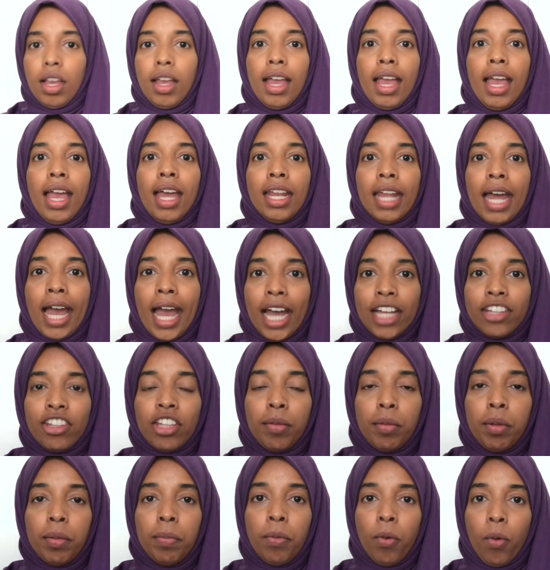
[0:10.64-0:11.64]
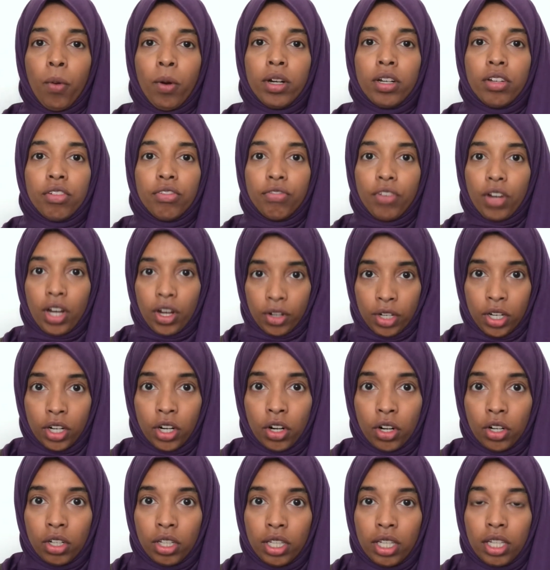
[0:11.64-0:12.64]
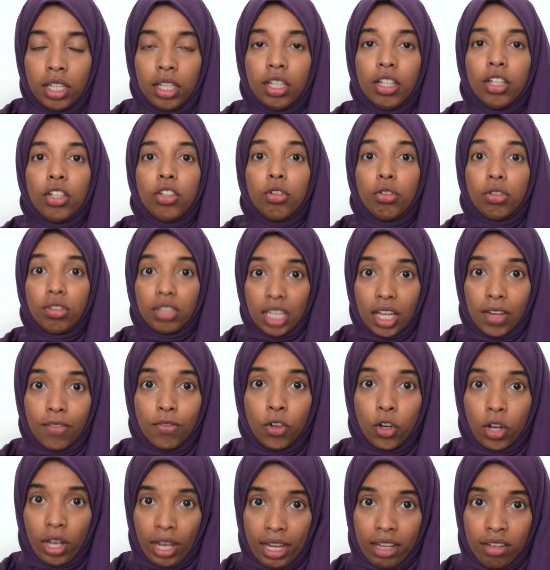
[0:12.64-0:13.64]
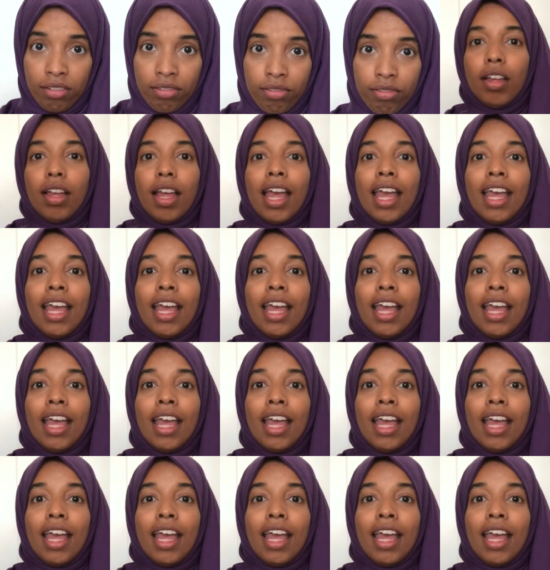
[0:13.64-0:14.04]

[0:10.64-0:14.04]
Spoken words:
and had to be born very early to save their life.